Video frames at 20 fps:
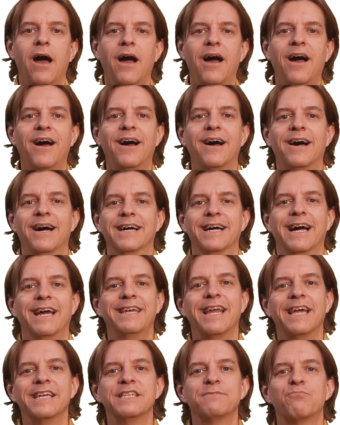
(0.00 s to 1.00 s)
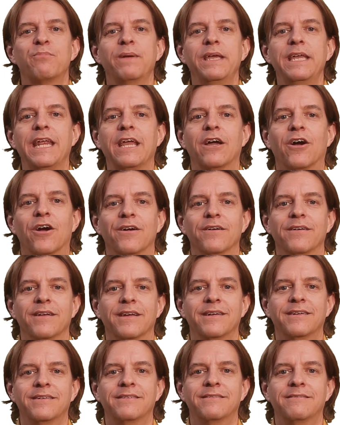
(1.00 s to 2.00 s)
Ah, a nice beating heart.
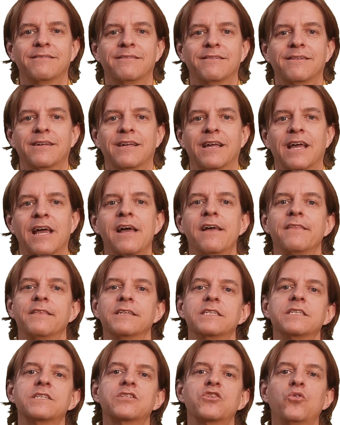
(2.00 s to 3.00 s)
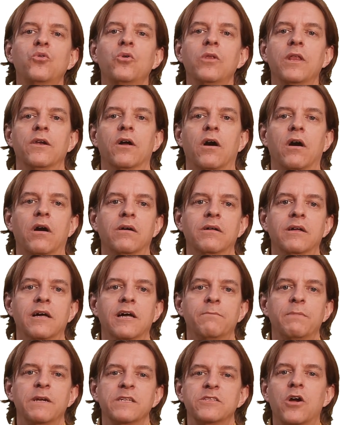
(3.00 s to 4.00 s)
This is cool and all,
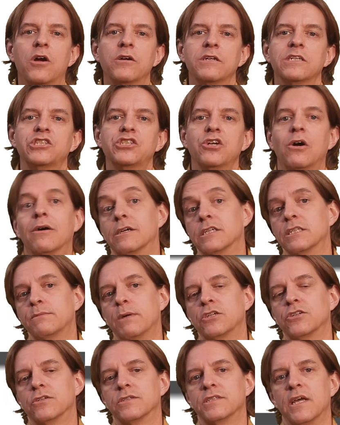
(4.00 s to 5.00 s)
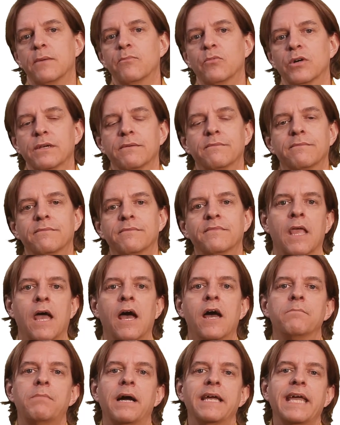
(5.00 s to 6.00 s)
but it's hard to show our special someone.
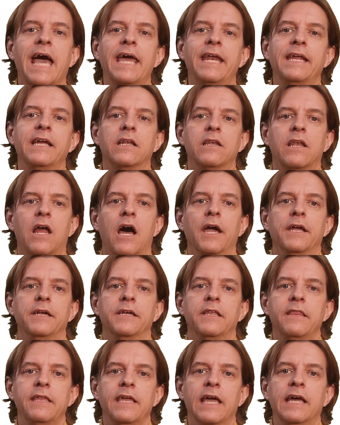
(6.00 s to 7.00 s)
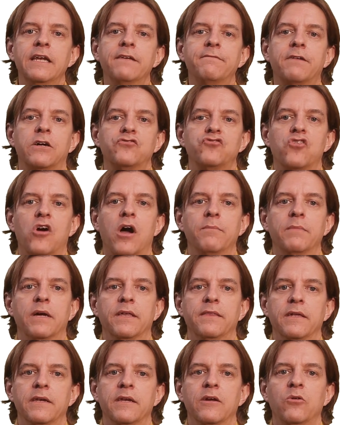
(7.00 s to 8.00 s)
By adding a line to the end of our draw
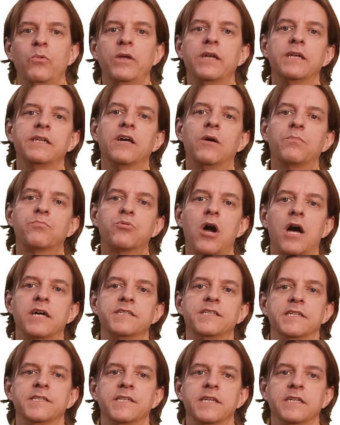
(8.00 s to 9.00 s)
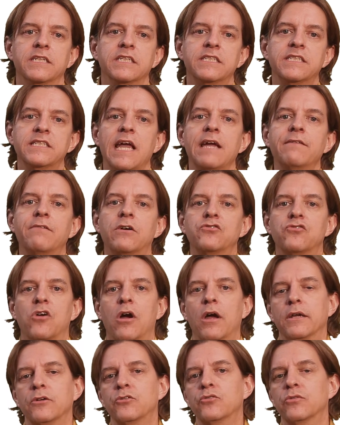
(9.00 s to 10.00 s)
method, we can tell processing to save our
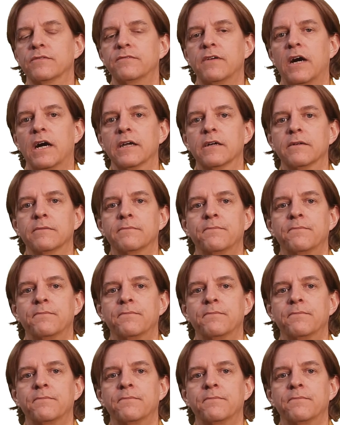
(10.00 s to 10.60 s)
drawing to a file.